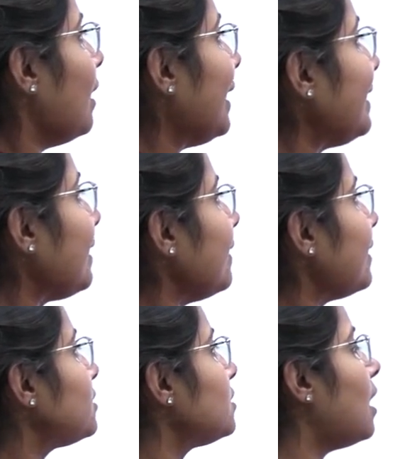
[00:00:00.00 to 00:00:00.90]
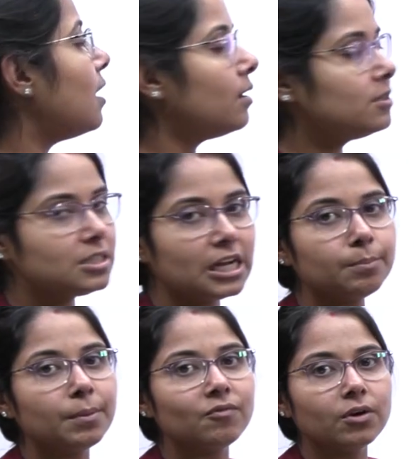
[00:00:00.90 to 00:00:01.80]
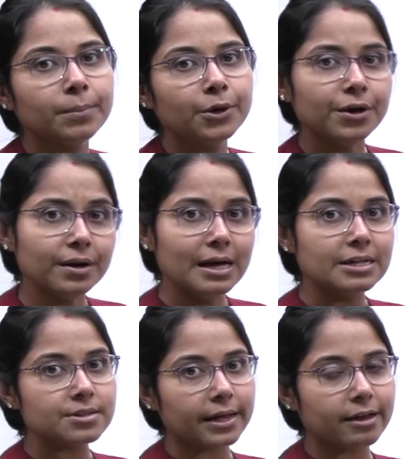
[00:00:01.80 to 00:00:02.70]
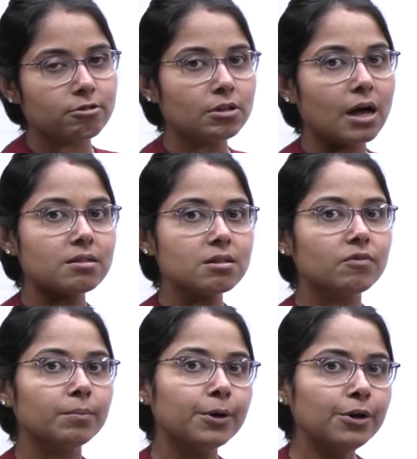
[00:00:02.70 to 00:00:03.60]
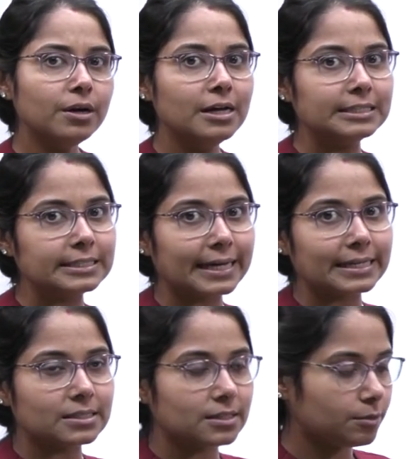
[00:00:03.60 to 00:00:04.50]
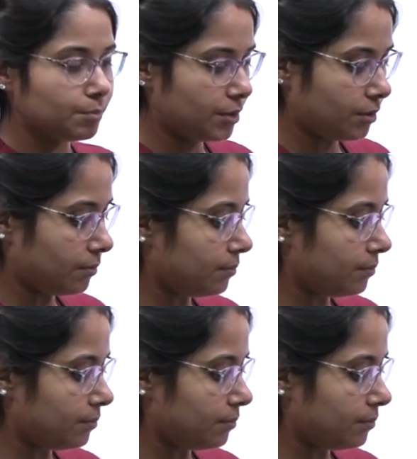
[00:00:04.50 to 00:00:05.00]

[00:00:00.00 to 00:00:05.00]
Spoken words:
incorrect statement will be your second. So the answer will be your second statement.